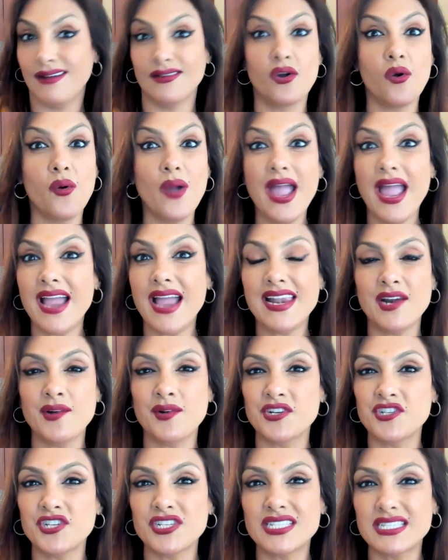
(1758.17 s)
go ahead and
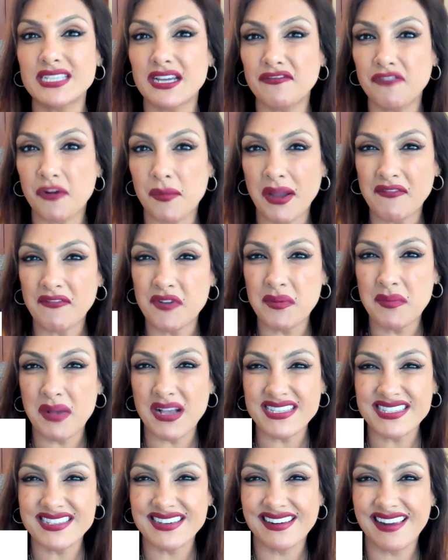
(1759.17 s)
register for my free
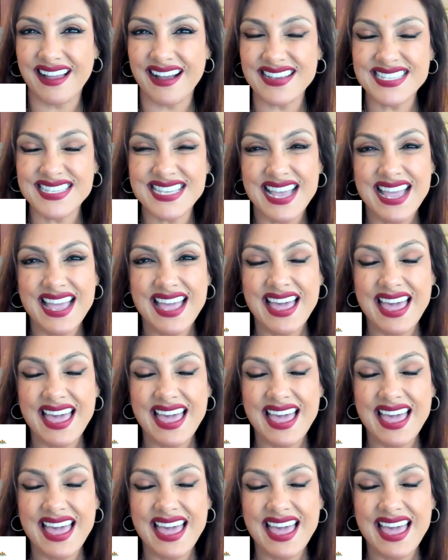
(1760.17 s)
masterclass.